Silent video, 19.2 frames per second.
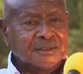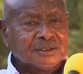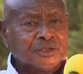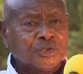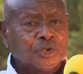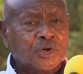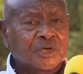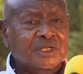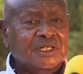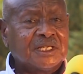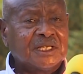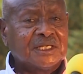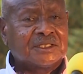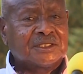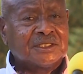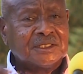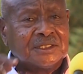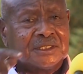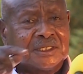
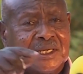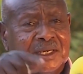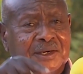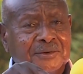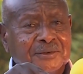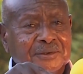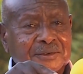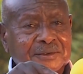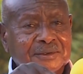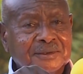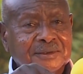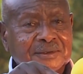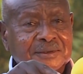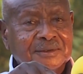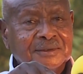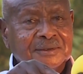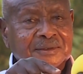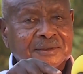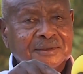locating now
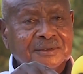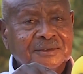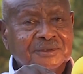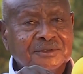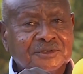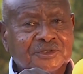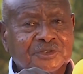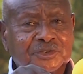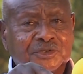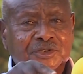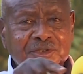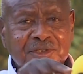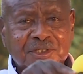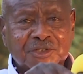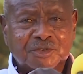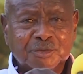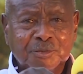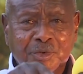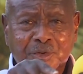
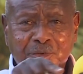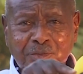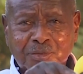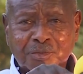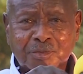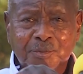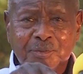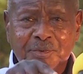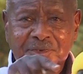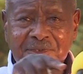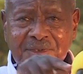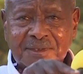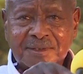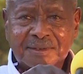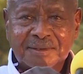the smaller groups.